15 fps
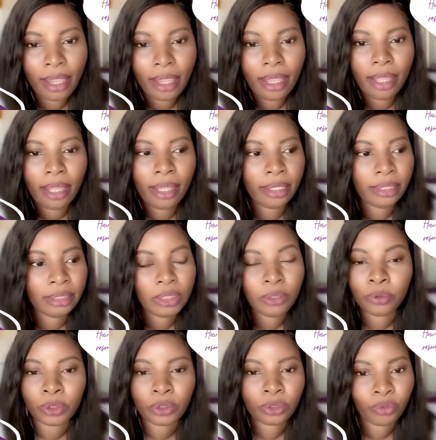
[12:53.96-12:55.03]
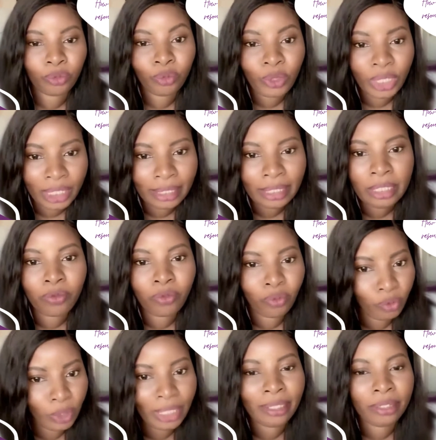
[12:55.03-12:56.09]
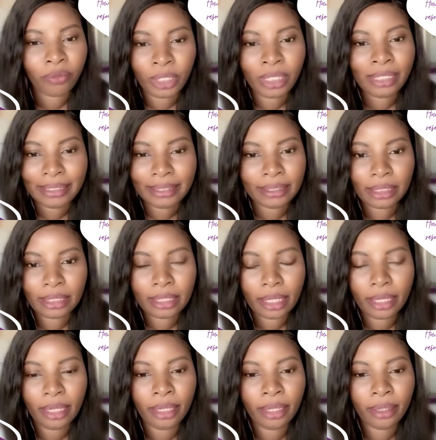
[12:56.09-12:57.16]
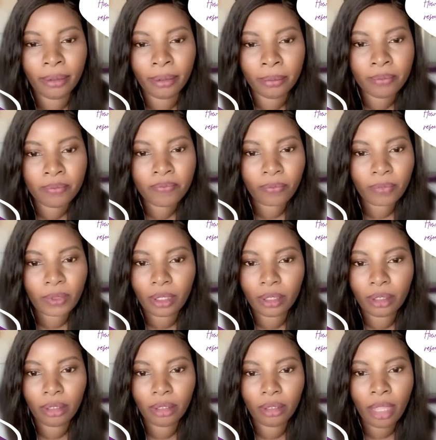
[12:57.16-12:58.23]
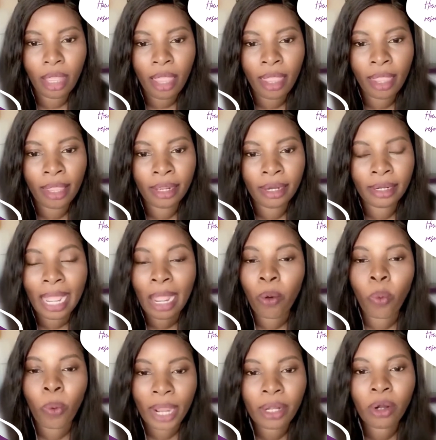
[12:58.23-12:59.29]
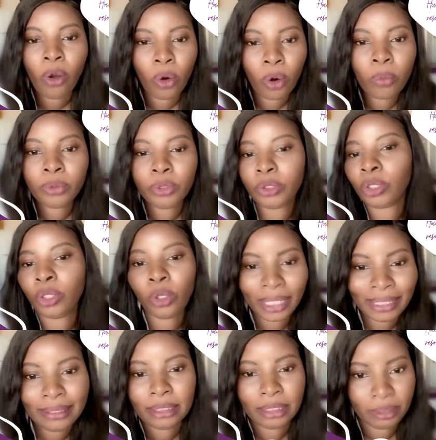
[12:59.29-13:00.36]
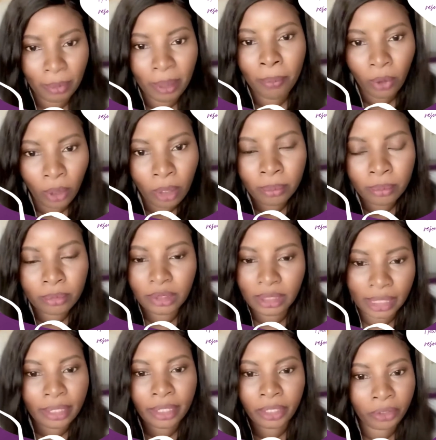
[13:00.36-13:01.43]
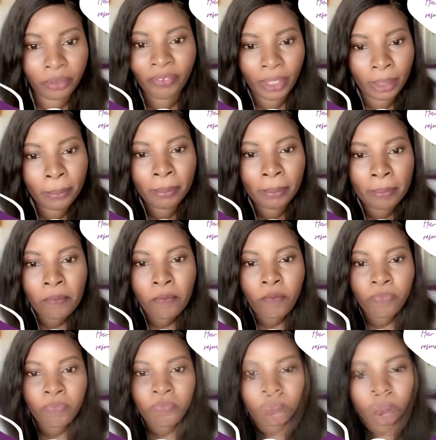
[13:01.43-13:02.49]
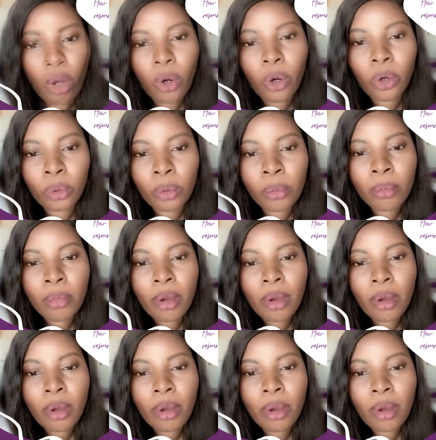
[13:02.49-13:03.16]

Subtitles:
and he was really, really, really sick. And I went home to go assist my mom, take care of him. In home,